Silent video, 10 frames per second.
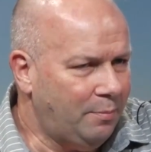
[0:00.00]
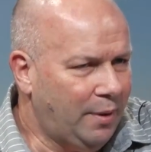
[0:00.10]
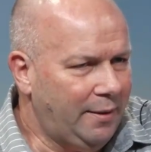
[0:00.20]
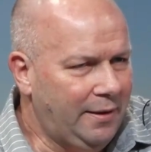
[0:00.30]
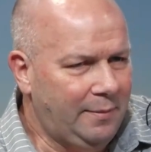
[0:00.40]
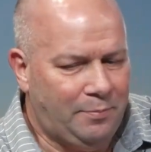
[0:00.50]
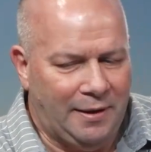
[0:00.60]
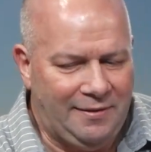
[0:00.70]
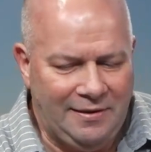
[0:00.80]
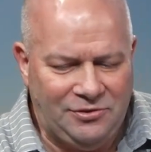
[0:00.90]

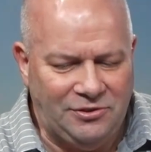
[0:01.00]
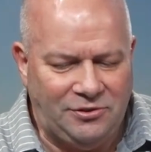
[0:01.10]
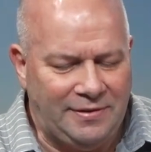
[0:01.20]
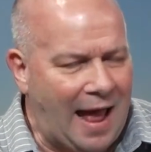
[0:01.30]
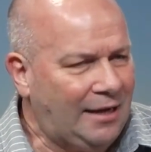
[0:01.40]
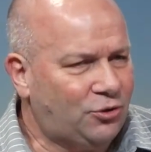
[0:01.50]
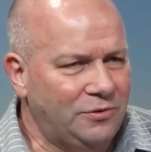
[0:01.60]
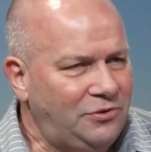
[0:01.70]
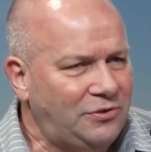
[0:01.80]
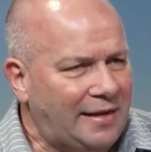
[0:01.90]
But this is natural. This
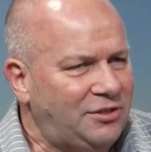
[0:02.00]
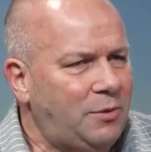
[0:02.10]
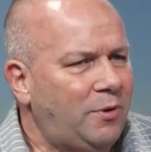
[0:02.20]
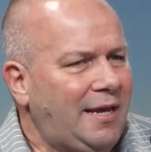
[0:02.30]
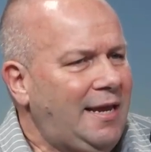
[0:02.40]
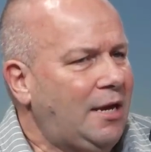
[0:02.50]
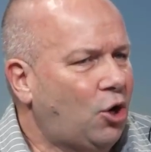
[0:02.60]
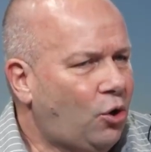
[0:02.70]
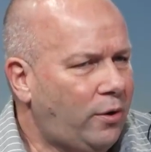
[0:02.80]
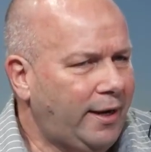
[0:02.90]
is like someone eating
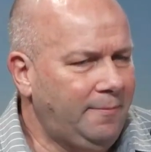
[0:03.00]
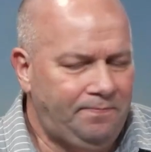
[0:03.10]
curry.